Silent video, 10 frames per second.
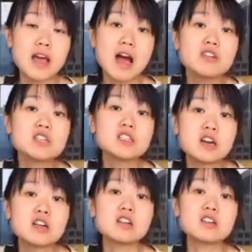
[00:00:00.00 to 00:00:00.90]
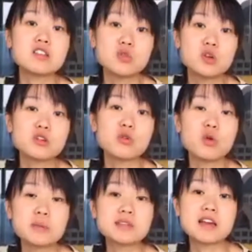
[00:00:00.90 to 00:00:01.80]
haven't done anything with your
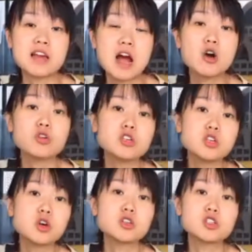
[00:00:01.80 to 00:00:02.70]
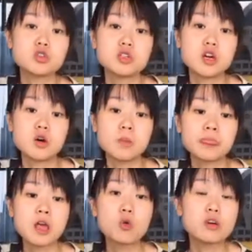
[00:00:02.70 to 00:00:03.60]
website, how are you going to know
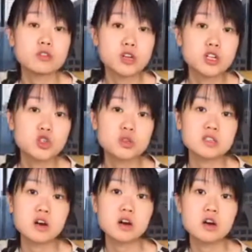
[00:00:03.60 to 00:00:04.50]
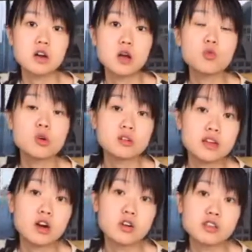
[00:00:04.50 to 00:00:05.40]
what their interests are and where they
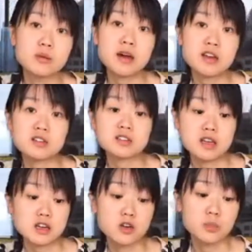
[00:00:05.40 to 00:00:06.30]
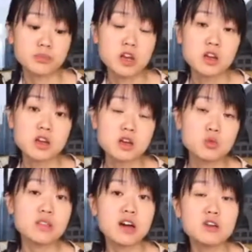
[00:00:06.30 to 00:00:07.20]
are in the buying cycle?
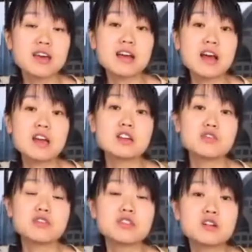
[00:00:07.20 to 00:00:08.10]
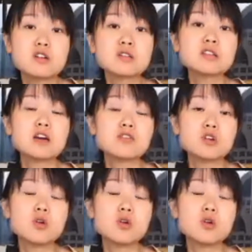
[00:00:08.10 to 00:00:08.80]
Without that kind of third-party